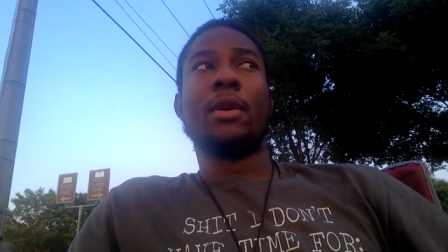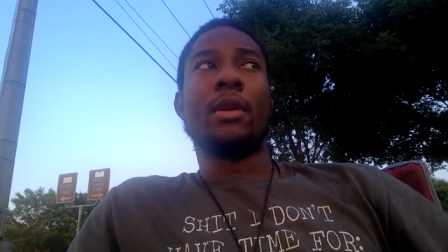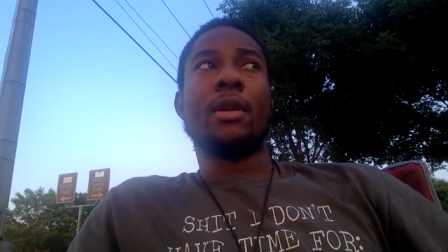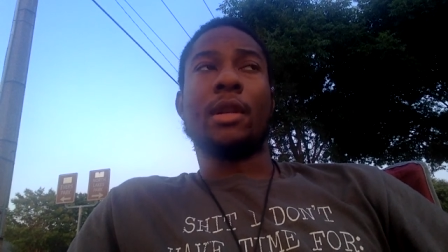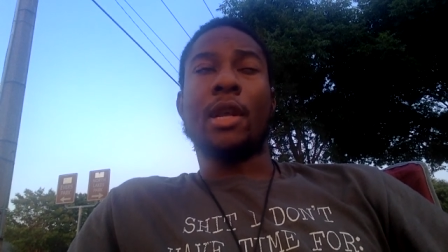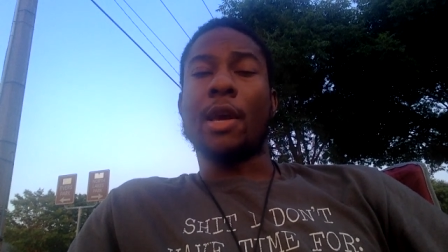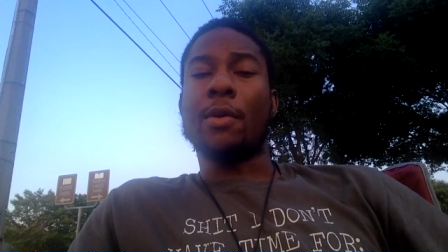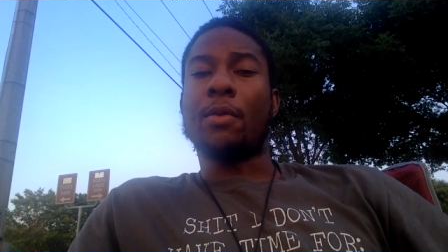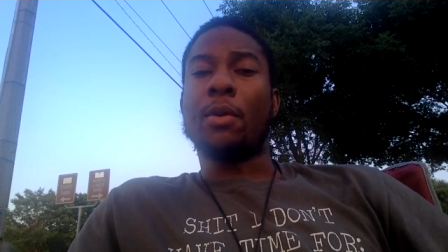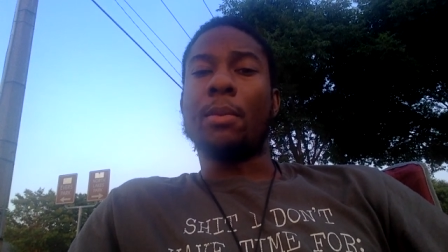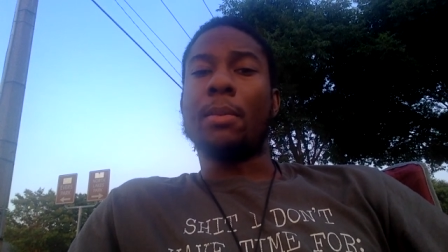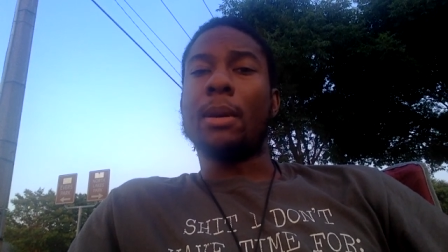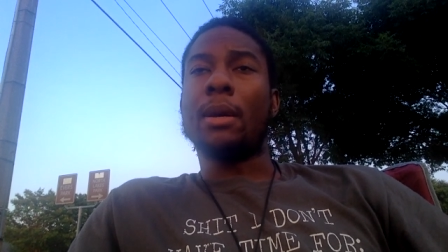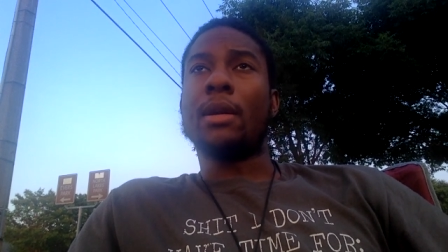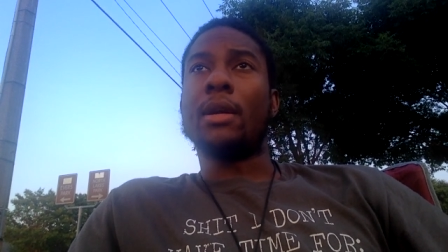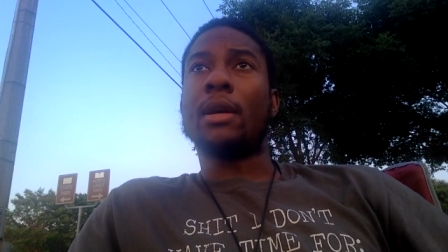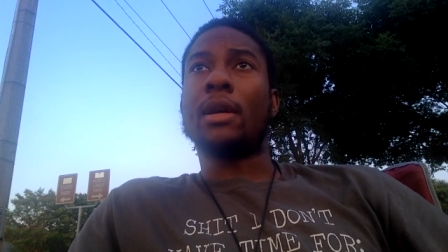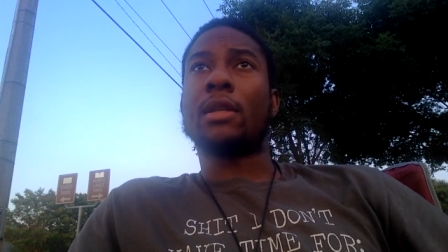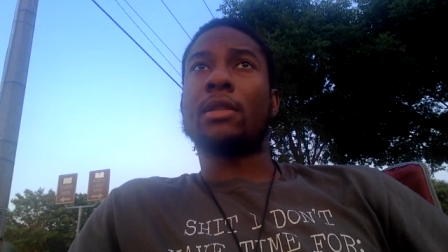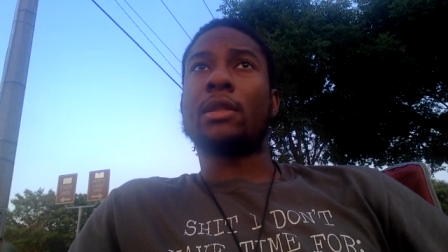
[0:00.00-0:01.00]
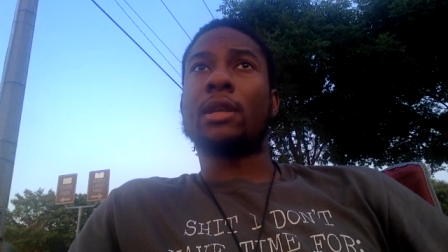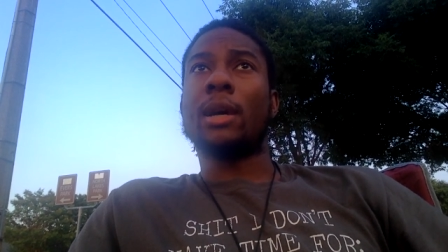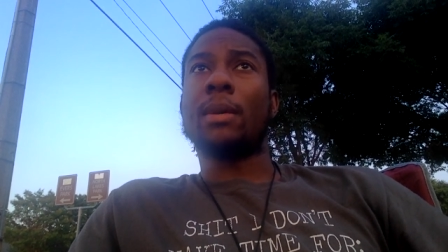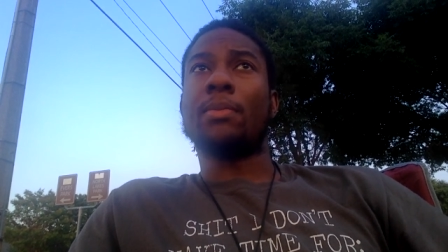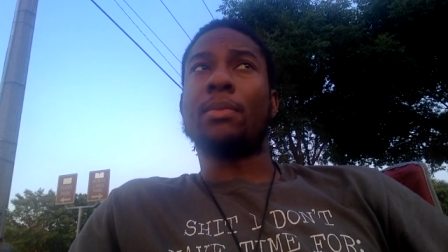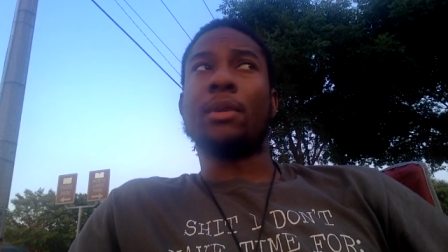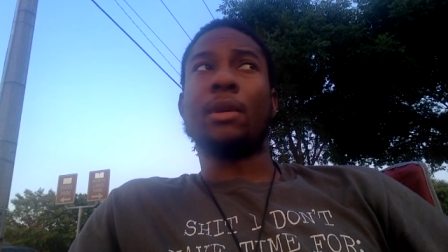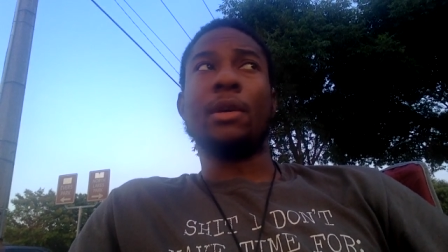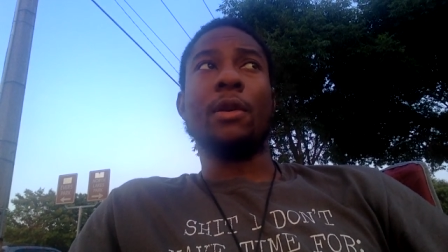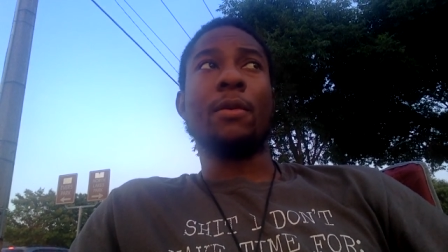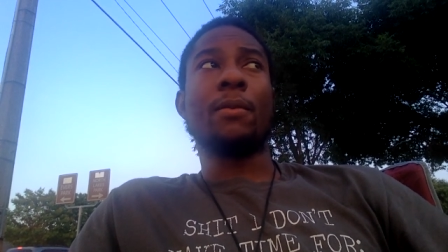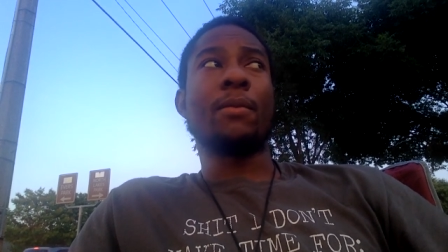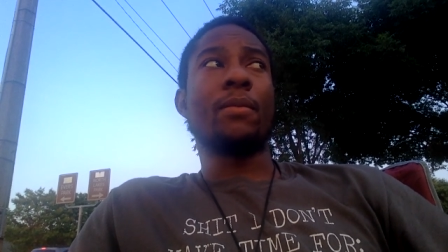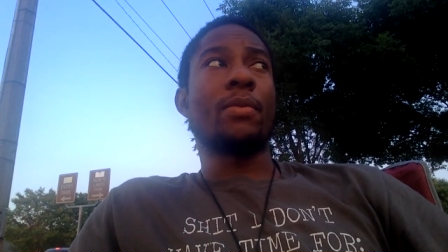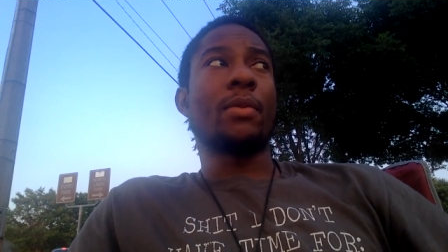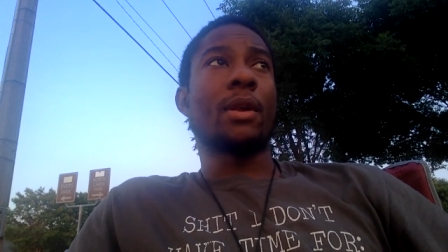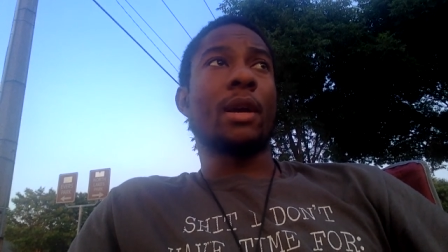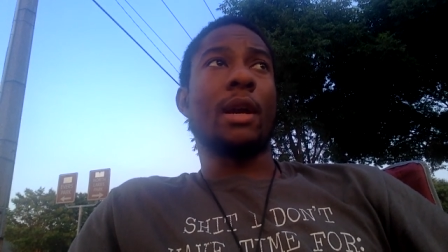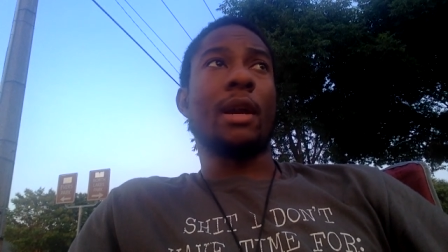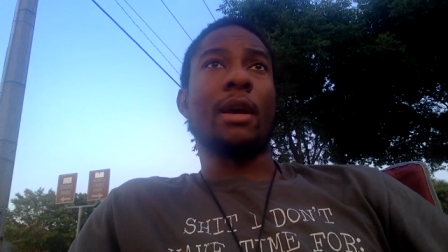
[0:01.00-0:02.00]
They won't be able to accept it,
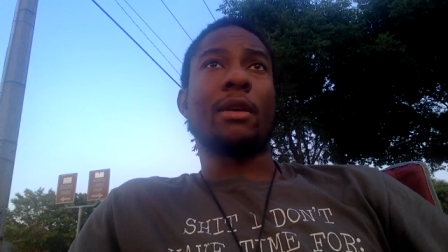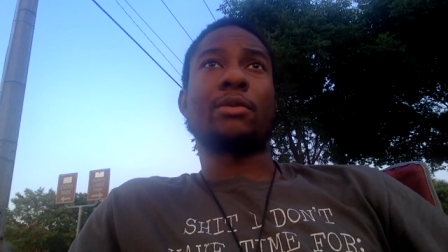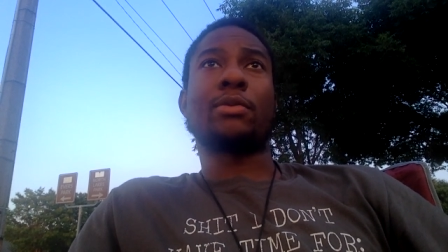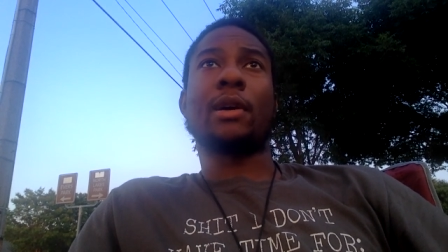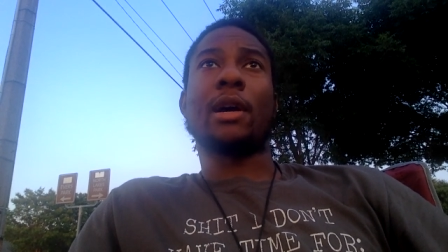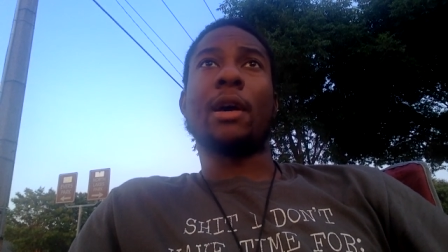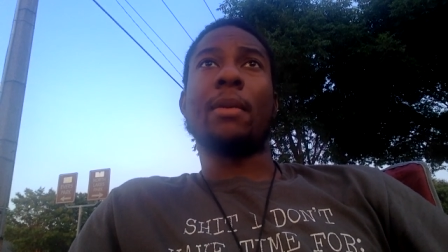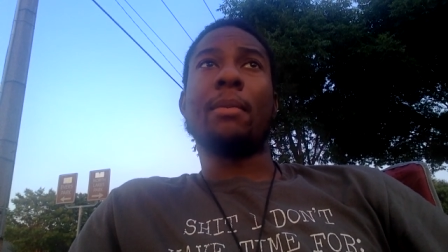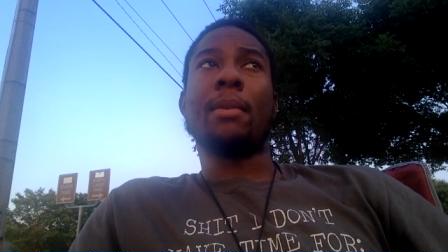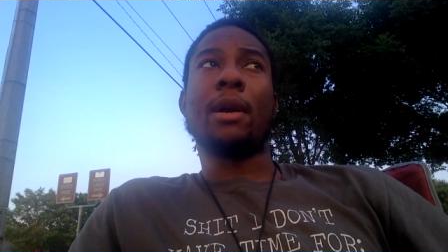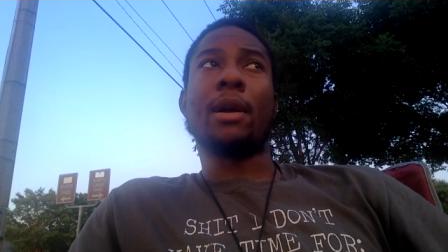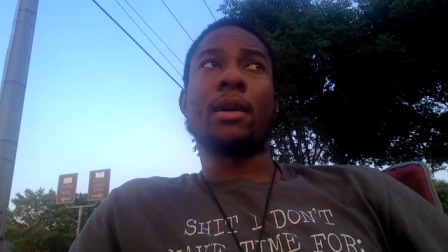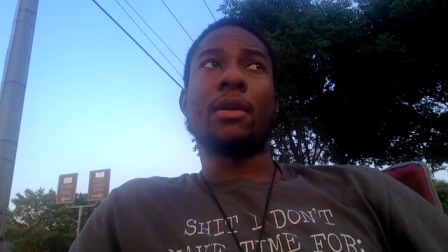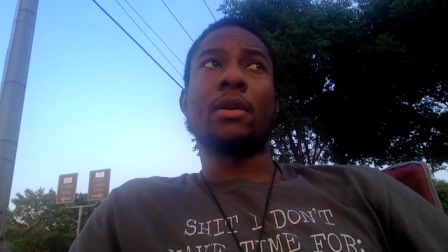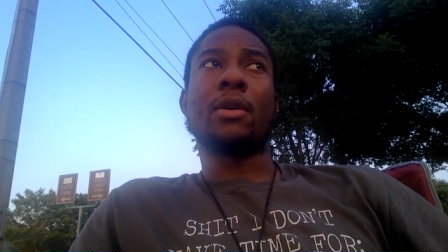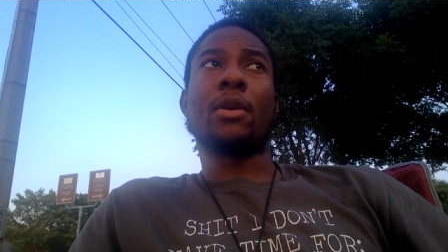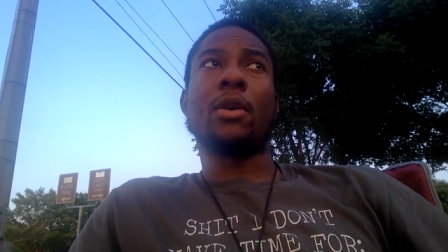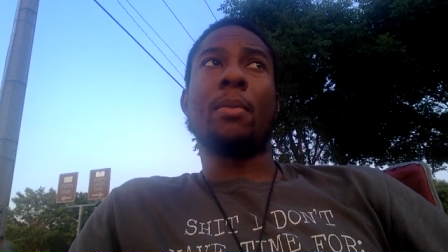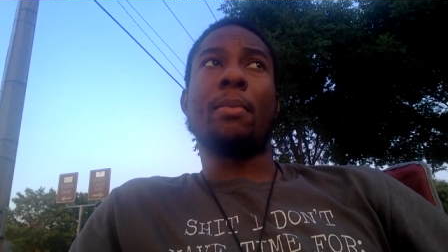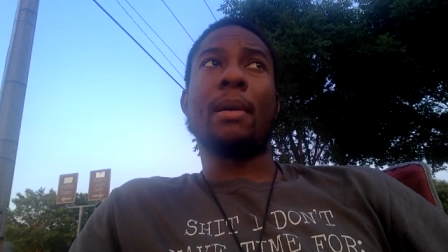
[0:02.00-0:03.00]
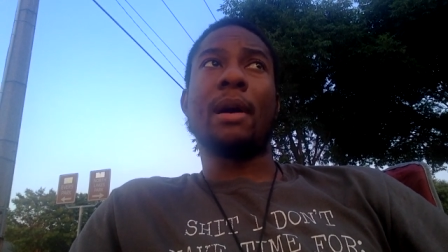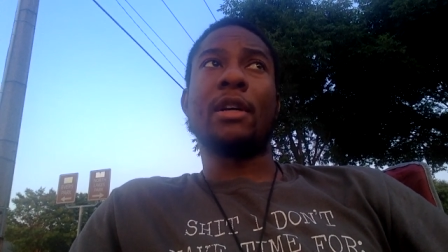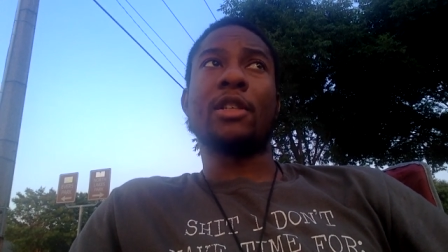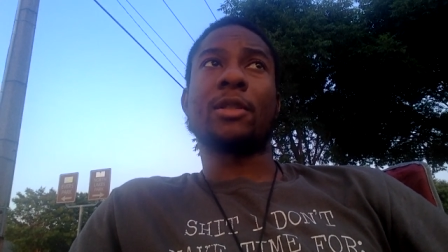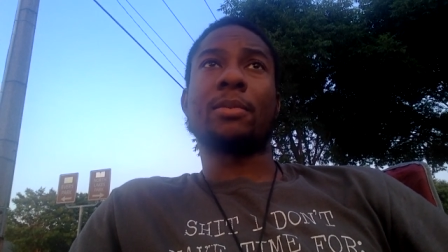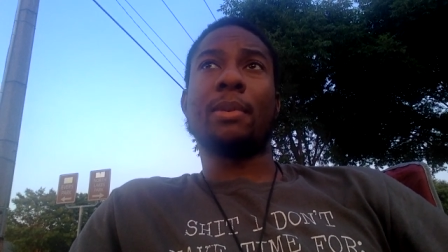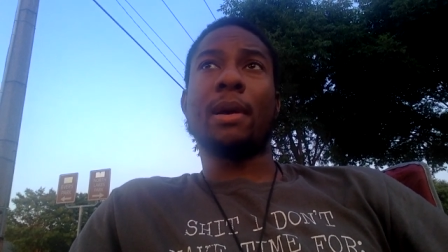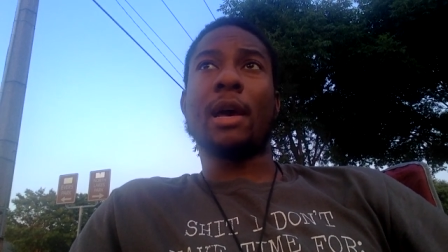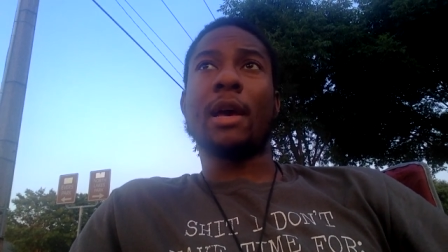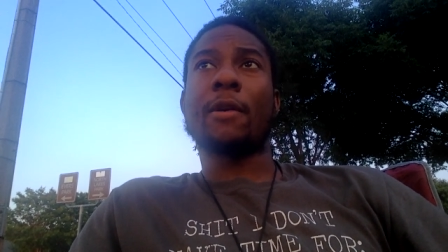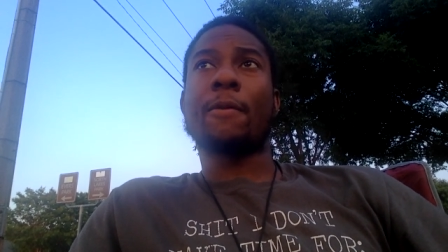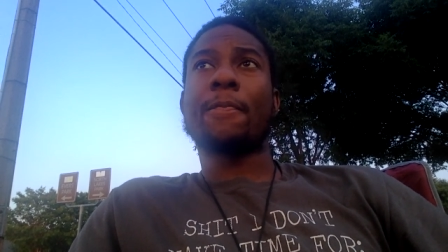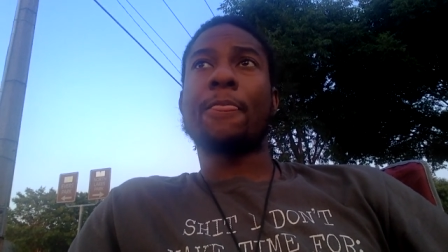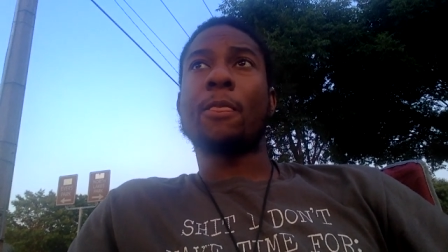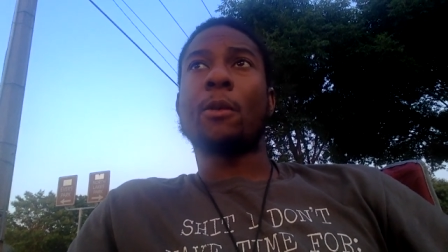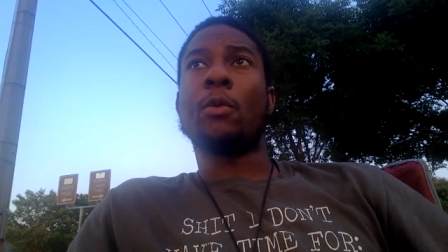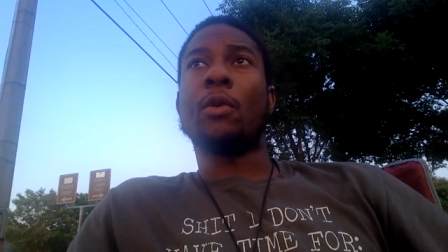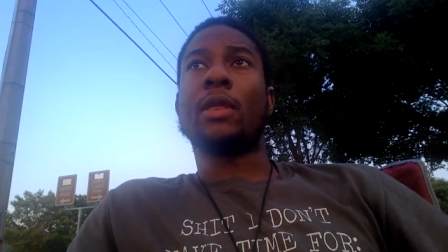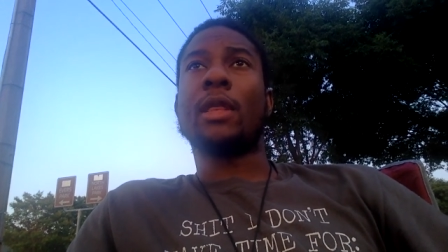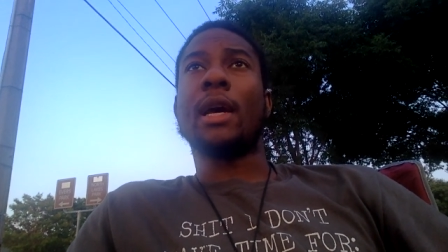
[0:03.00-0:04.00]
and that's why America going to bounce back
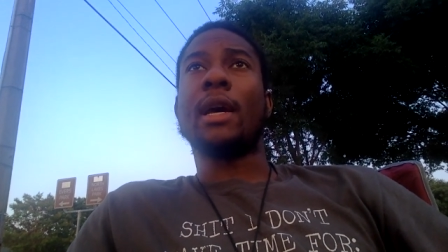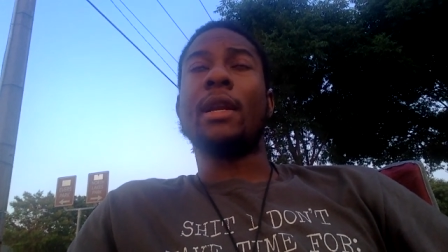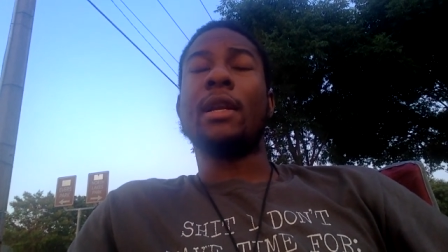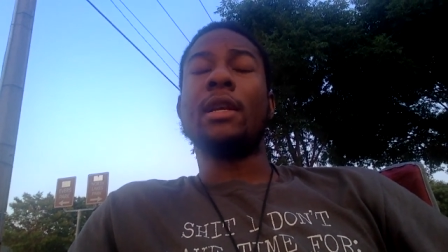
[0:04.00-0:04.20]
with that